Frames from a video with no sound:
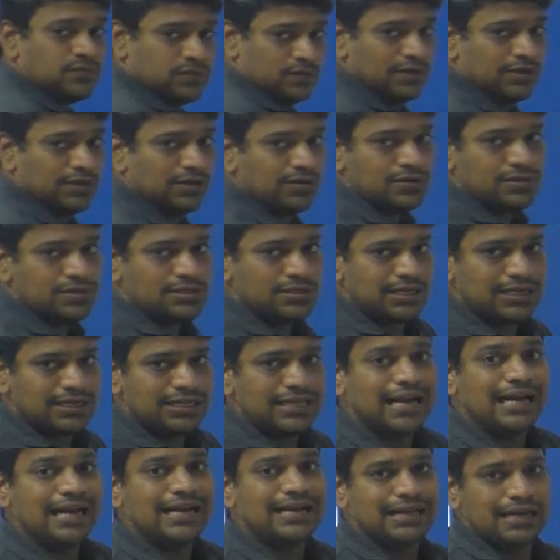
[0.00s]
We are going to study
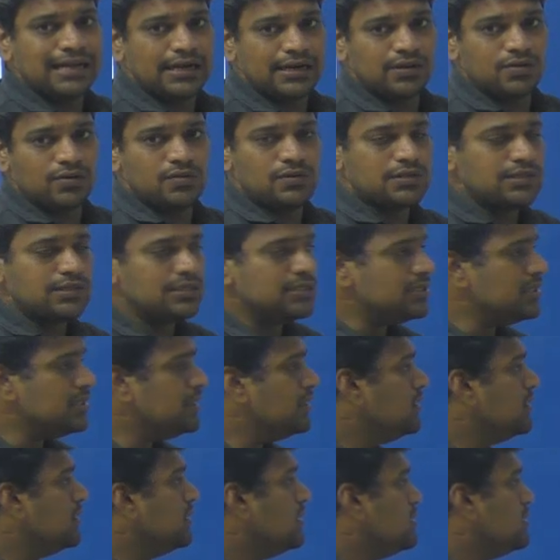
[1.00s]
the uncontrolled case.